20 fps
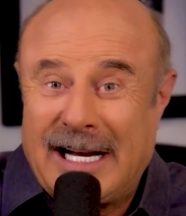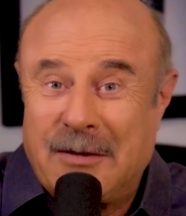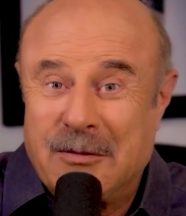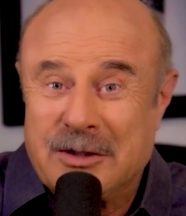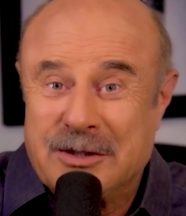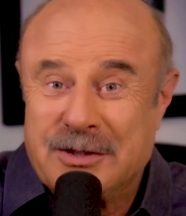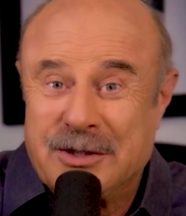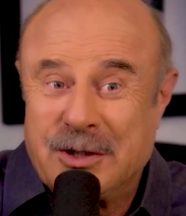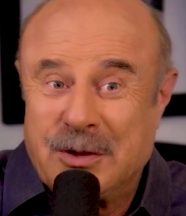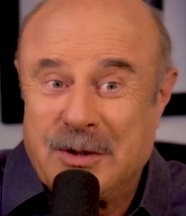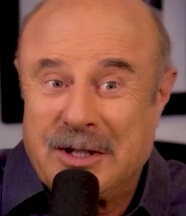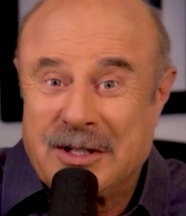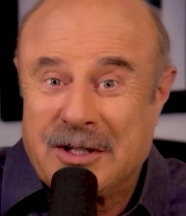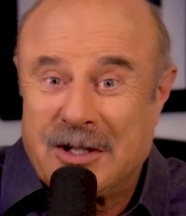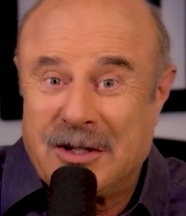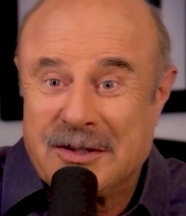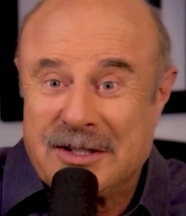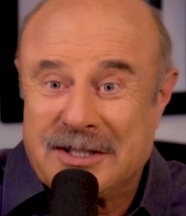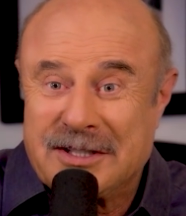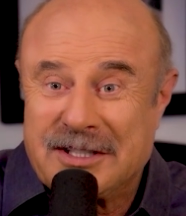I was doing
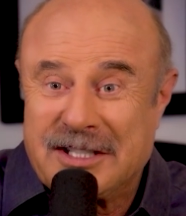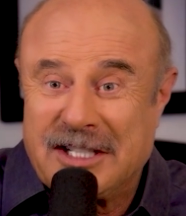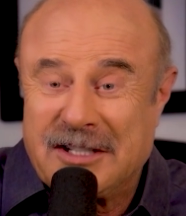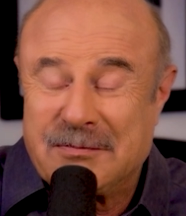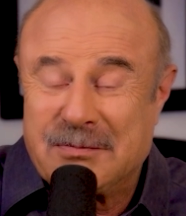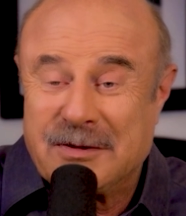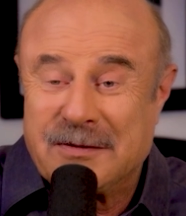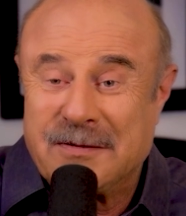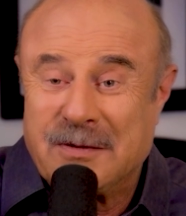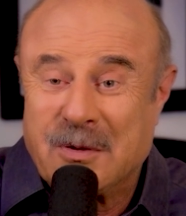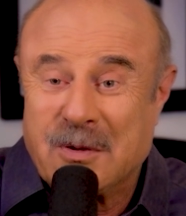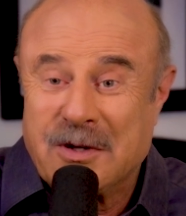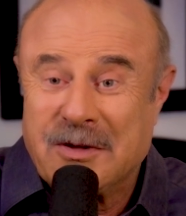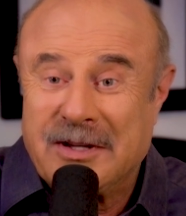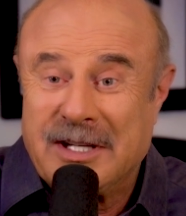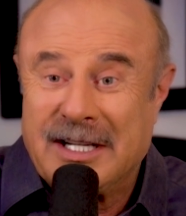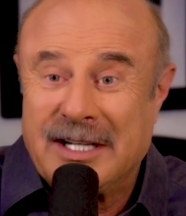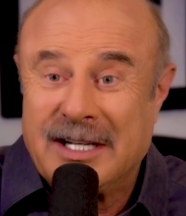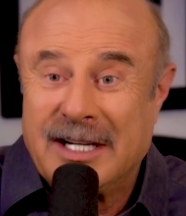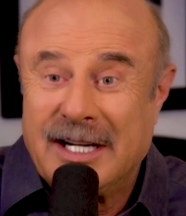all this stuff before
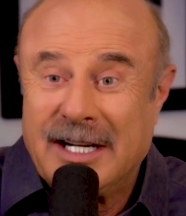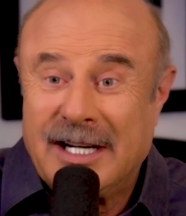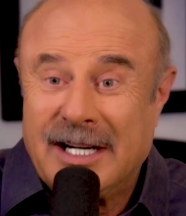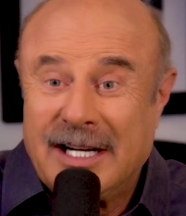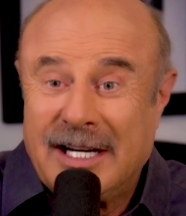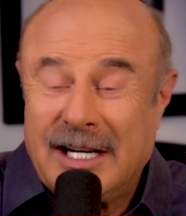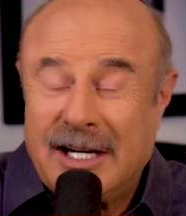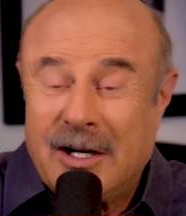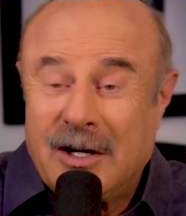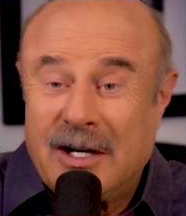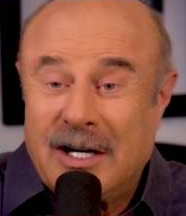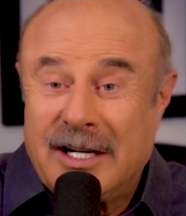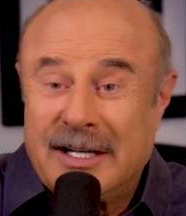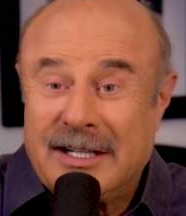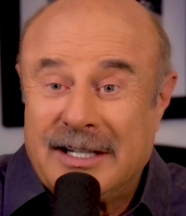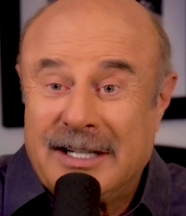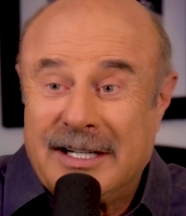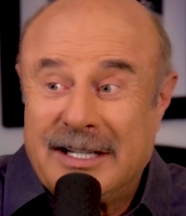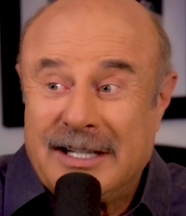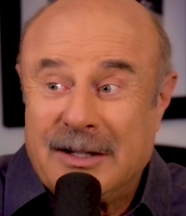that
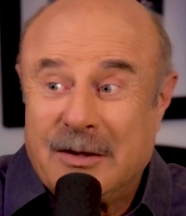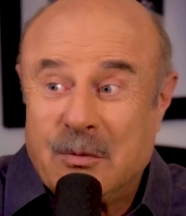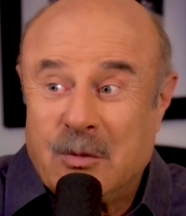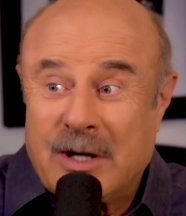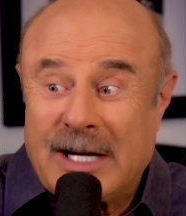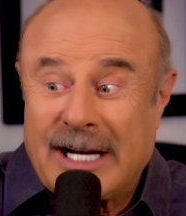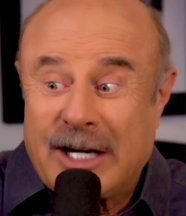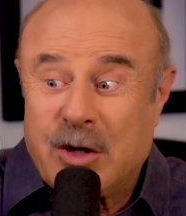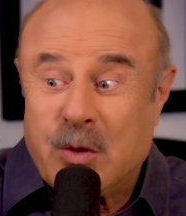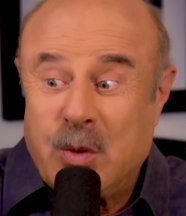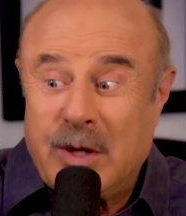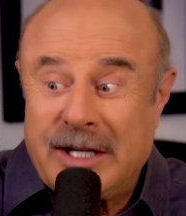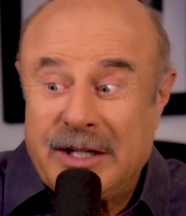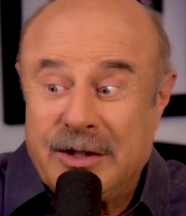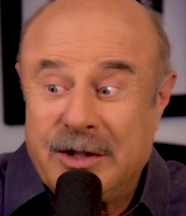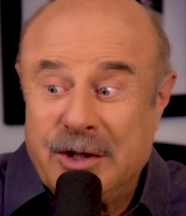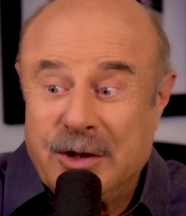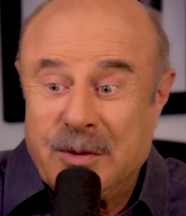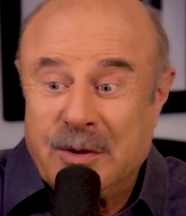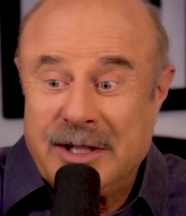when I quit
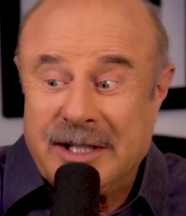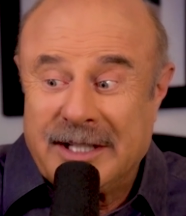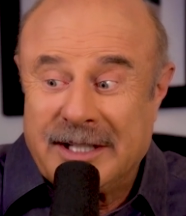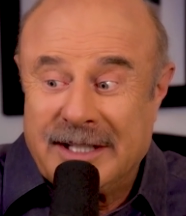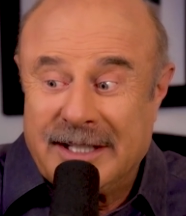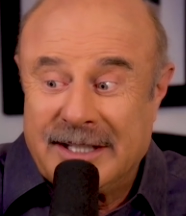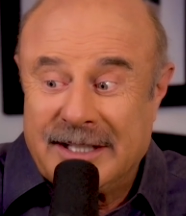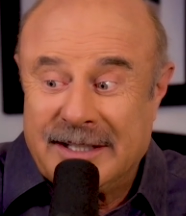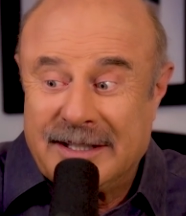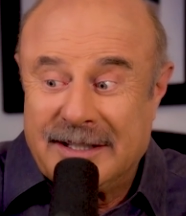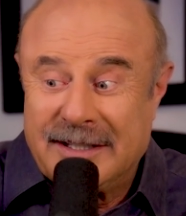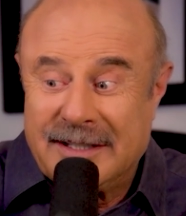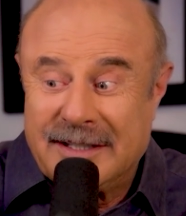doing it,